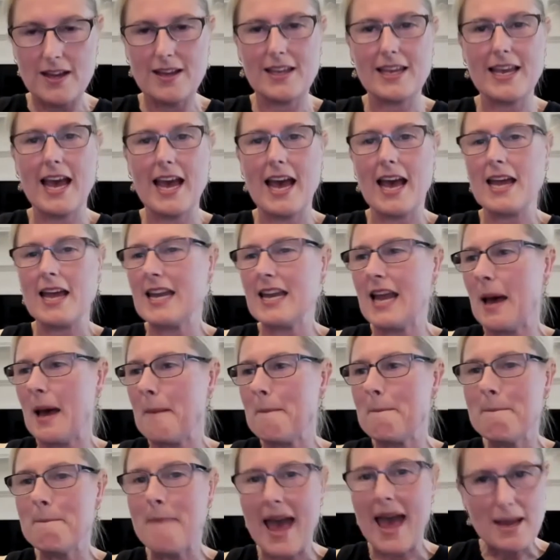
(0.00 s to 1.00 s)

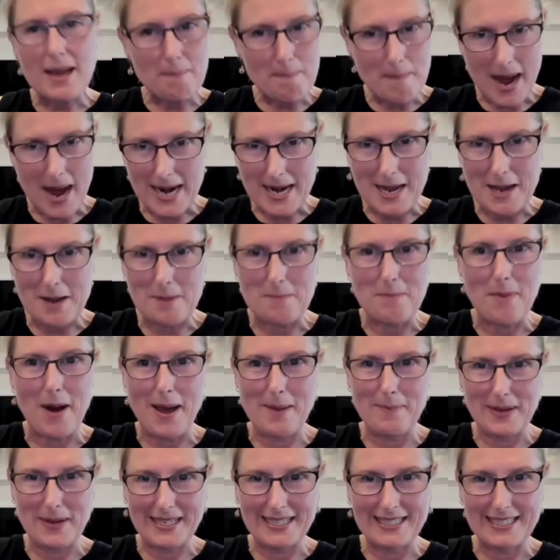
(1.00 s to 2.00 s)
can make money in my
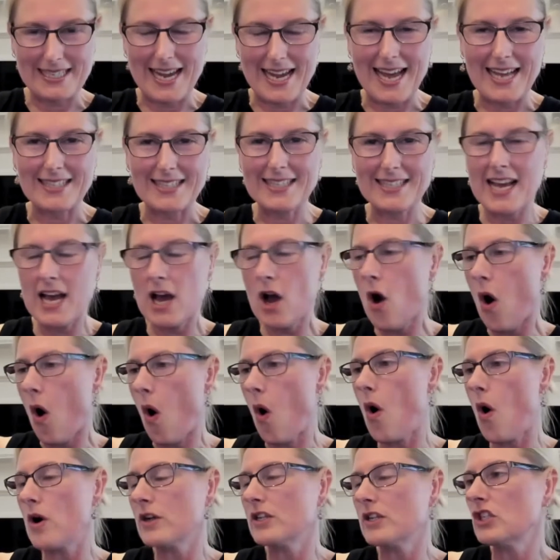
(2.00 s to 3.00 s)
business,
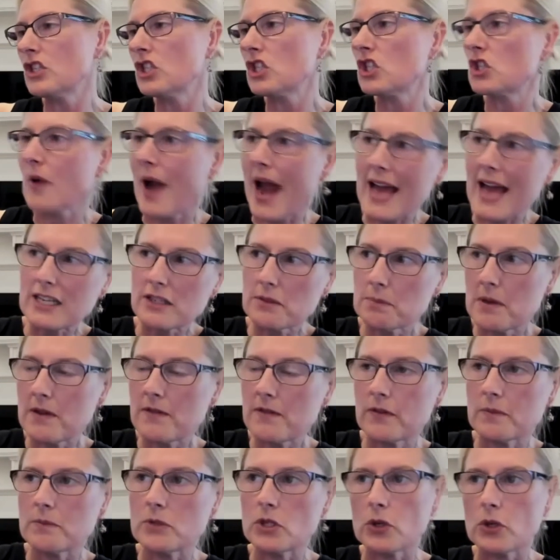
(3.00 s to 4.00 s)
or distract me
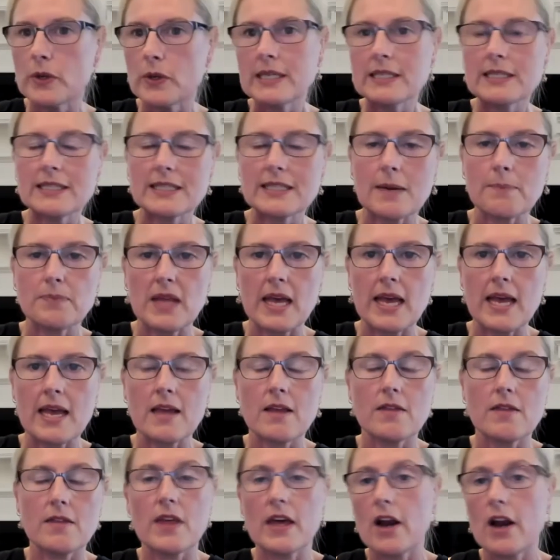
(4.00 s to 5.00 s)
from doing
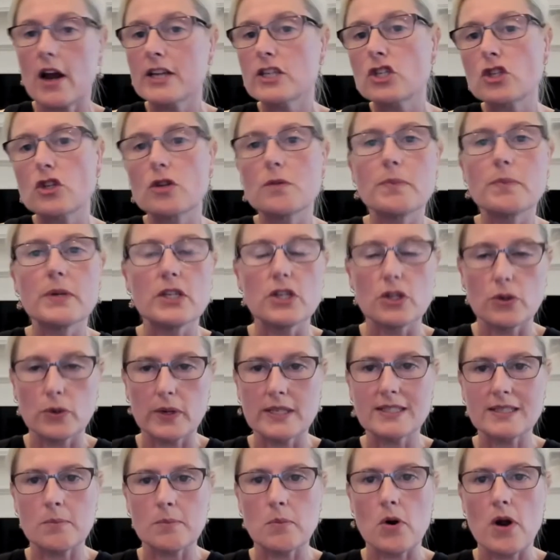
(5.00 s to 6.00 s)
something that I should be doing
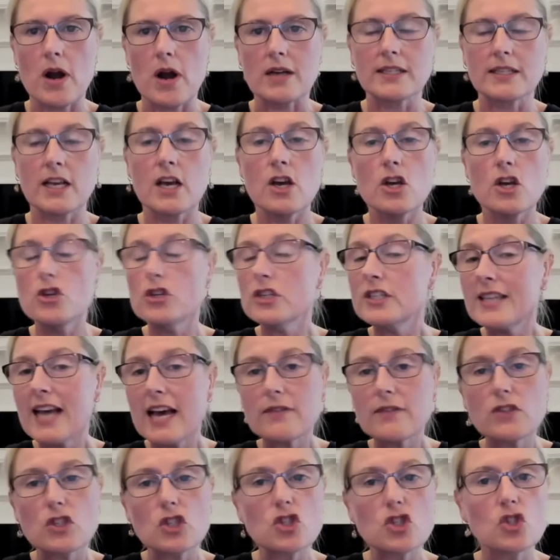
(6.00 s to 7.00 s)
somewhere else. You just
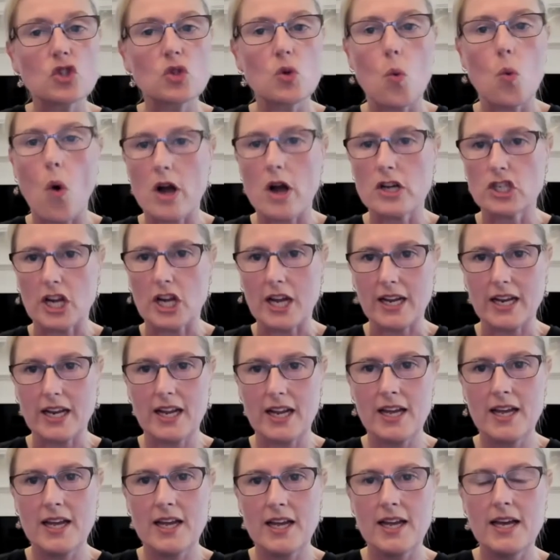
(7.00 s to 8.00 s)
have to squash it
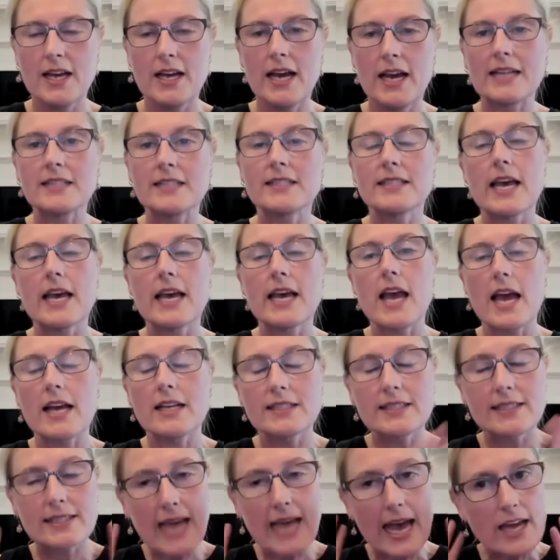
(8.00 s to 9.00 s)
and say,
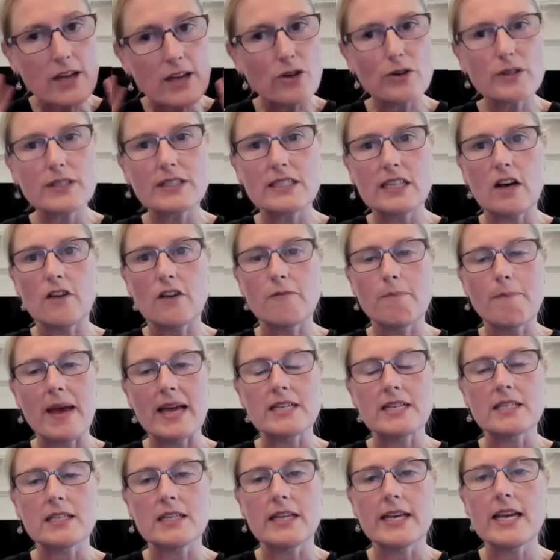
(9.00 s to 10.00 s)
say to yourself
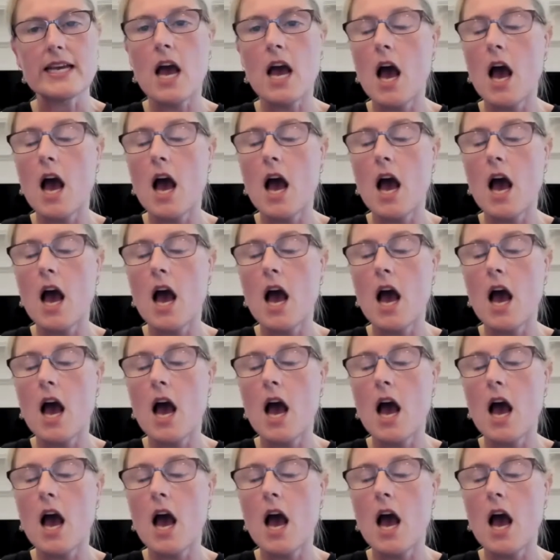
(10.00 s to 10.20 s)
mentally,